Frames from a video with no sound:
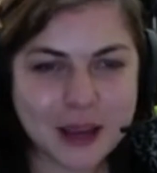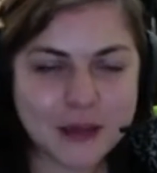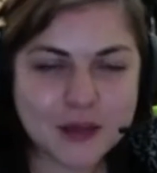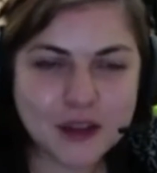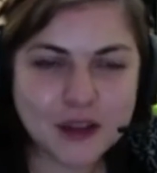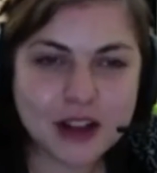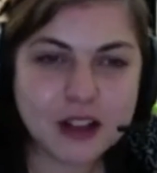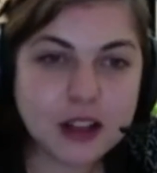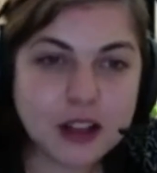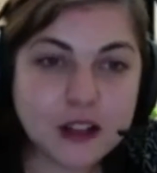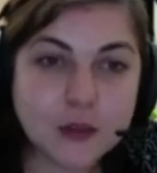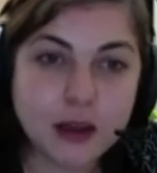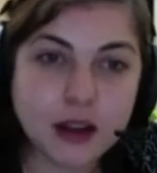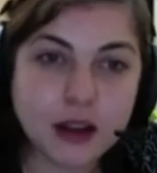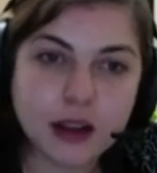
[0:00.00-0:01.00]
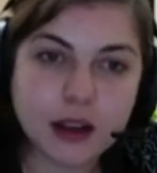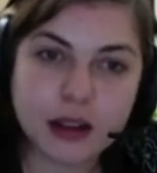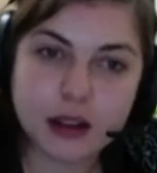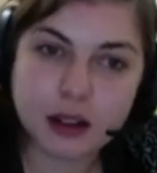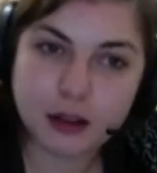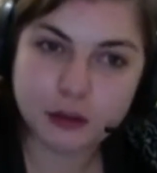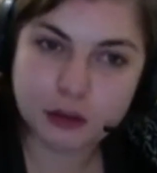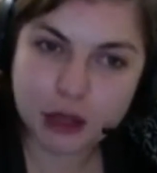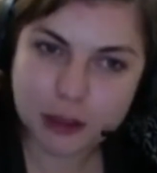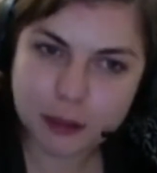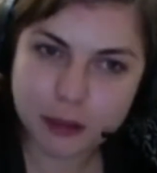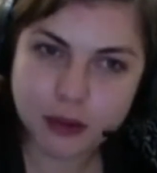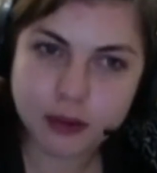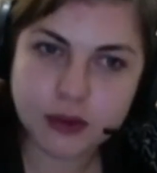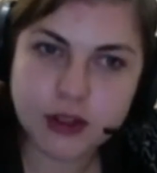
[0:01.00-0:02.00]
franchise. But in the
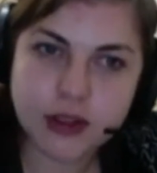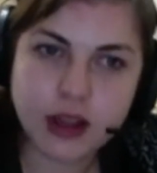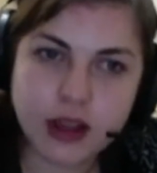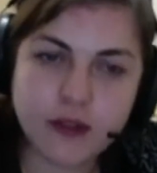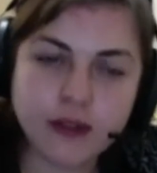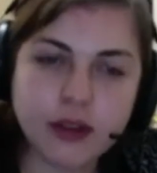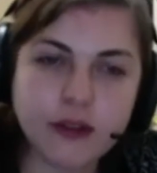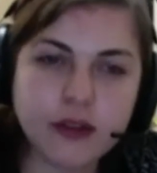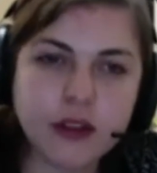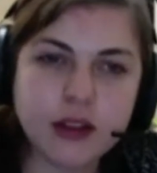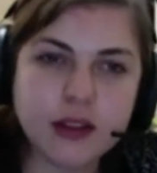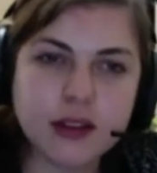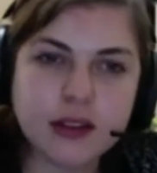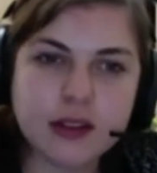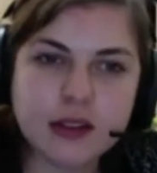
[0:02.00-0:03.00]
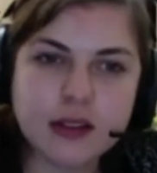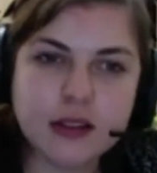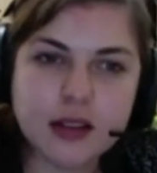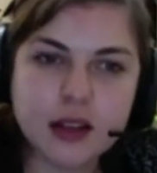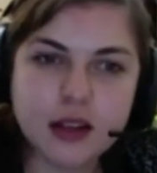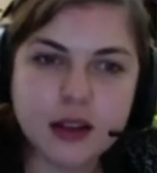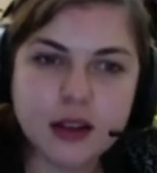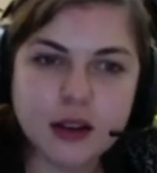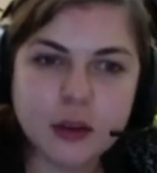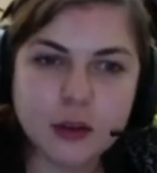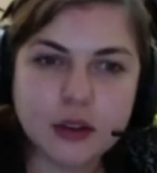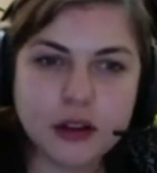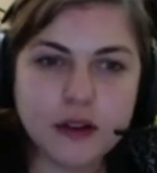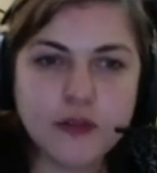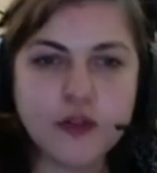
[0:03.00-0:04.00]
reboot, they've left things with
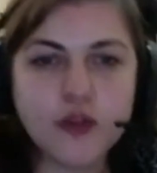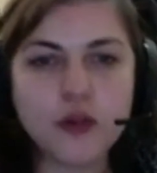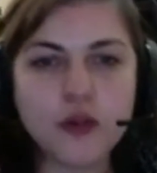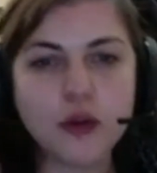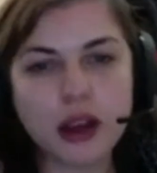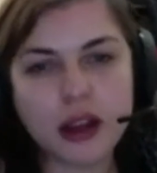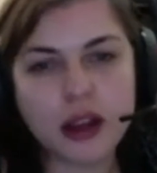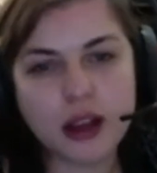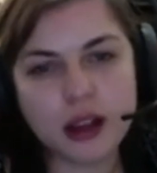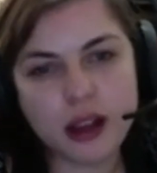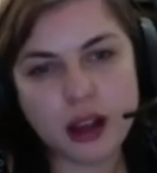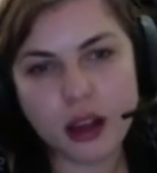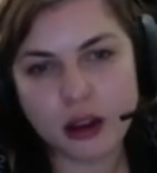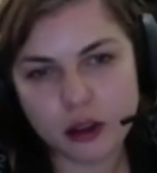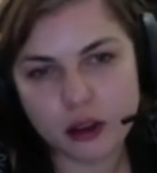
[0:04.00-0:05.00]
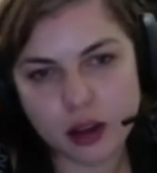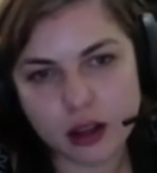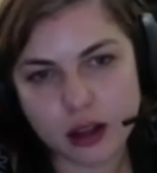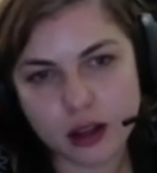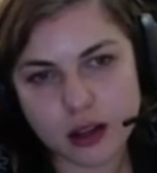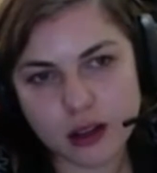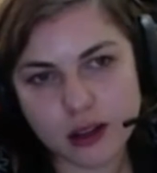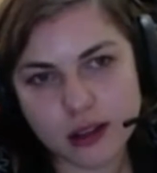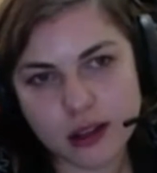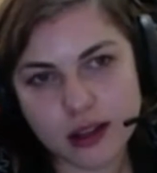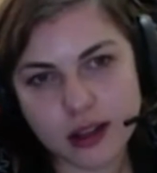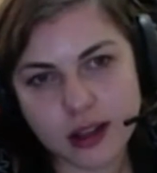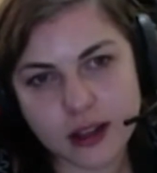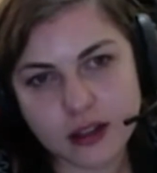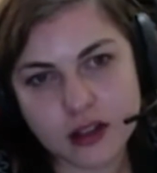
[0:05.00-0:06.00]
enough gray area that
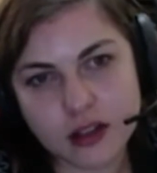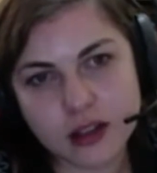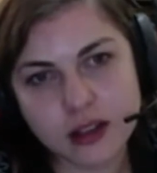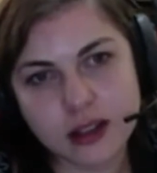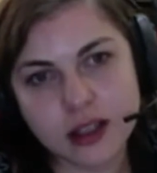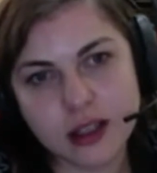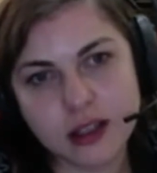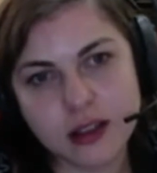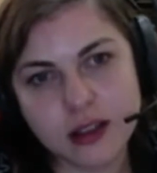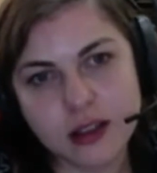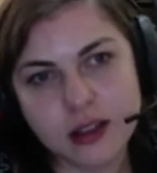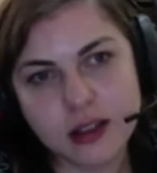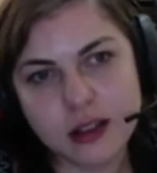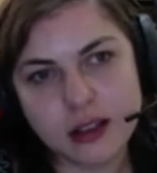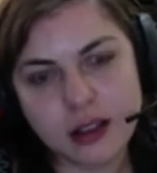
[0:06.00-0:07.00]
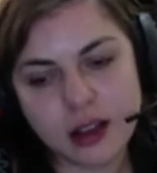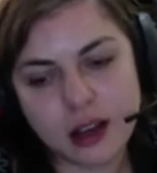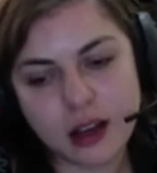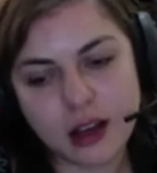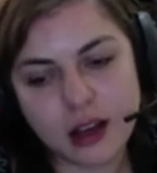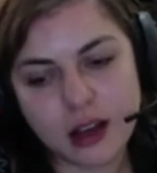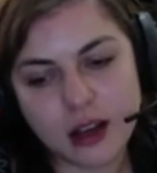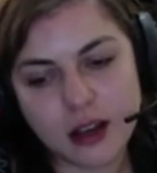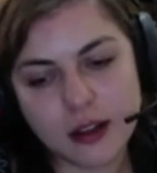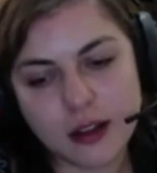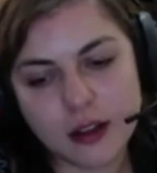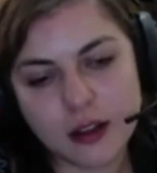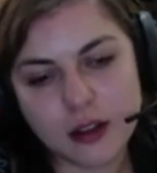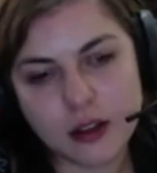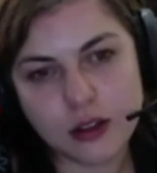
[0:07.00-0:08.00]
actually uh,
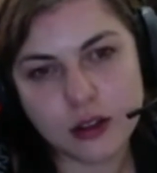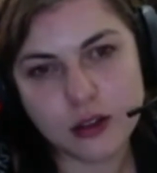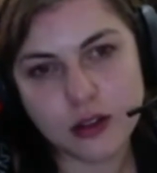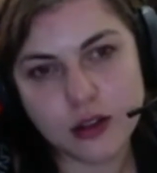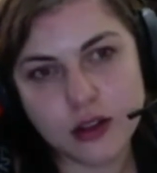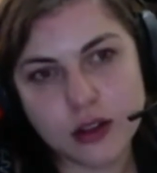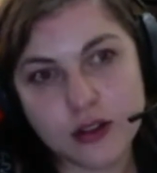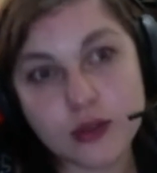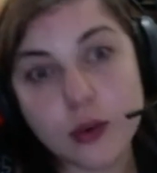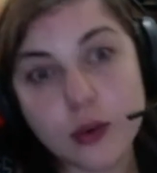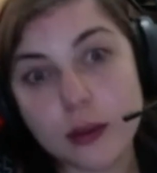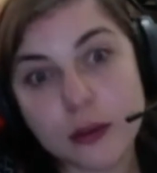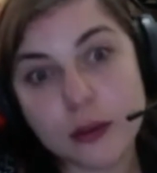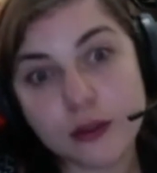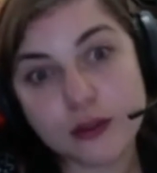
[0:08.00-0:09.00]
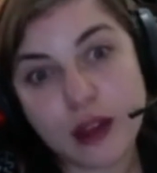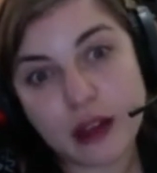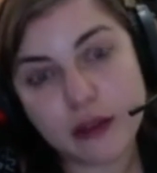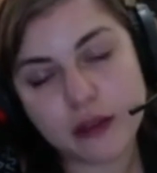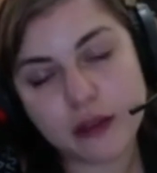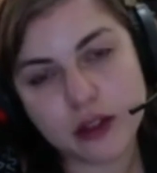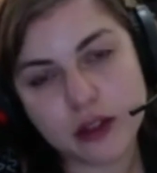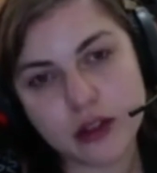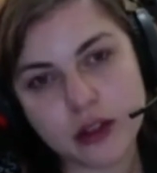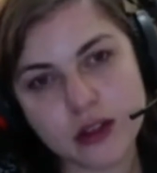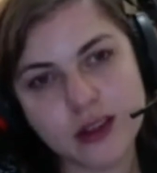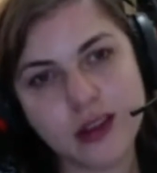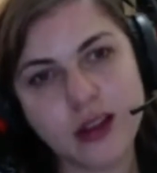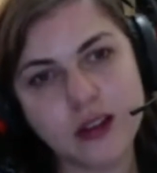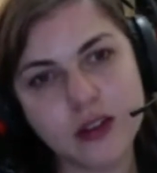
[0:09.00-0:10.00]
there's quite a bit of fan fiction
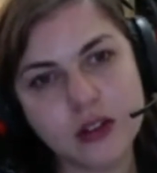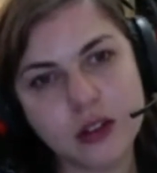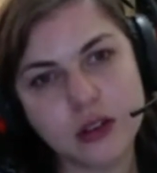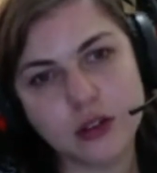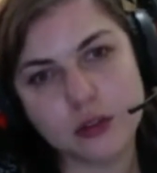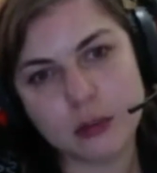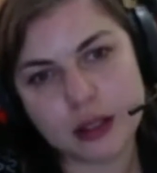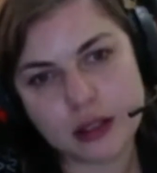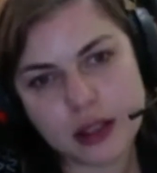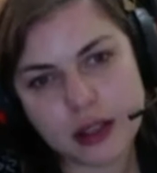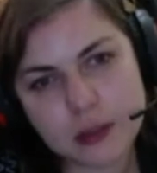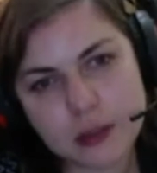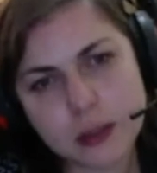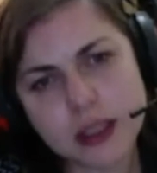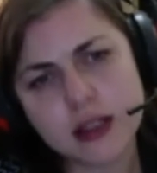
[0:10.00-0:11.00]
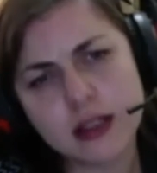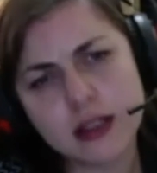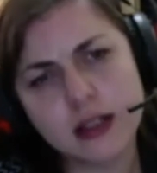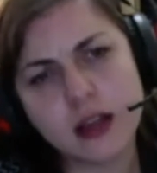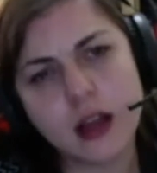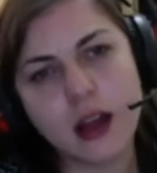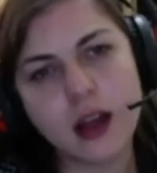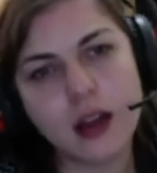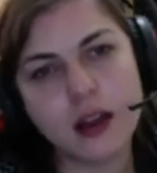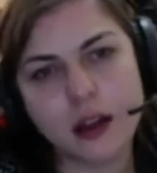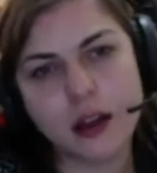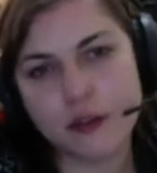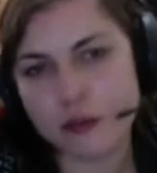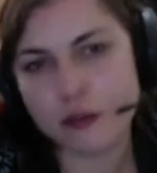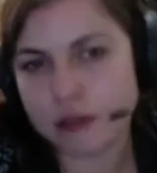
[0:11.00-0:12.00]
that she could be a lesbian and
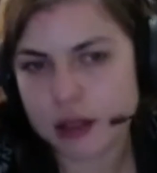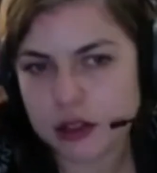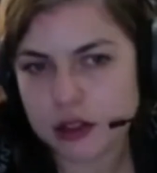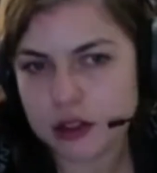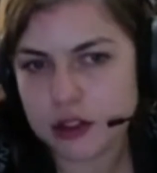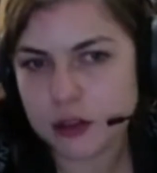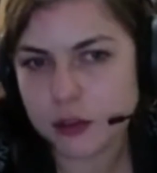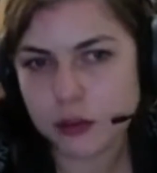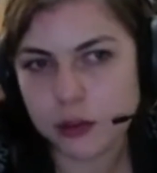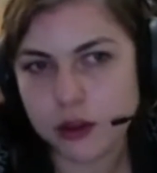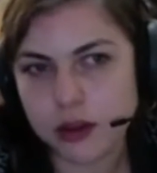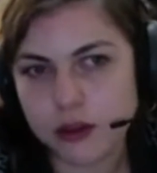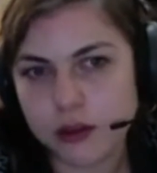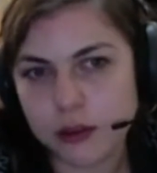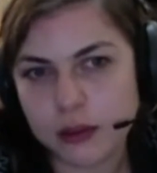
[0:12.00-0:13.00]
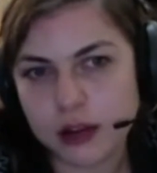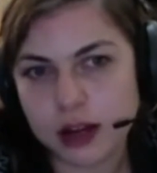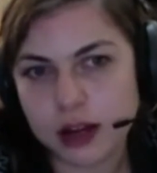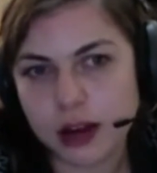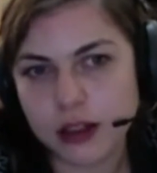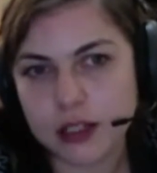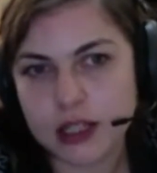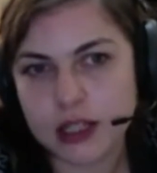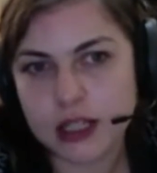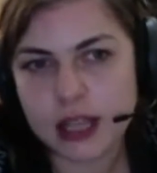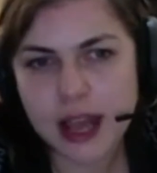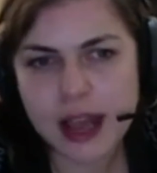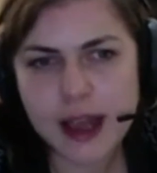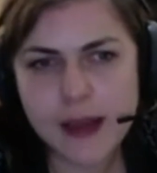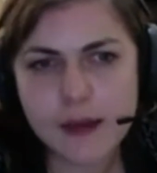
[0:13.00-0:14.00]
have a relationship with one of the female characters in the game.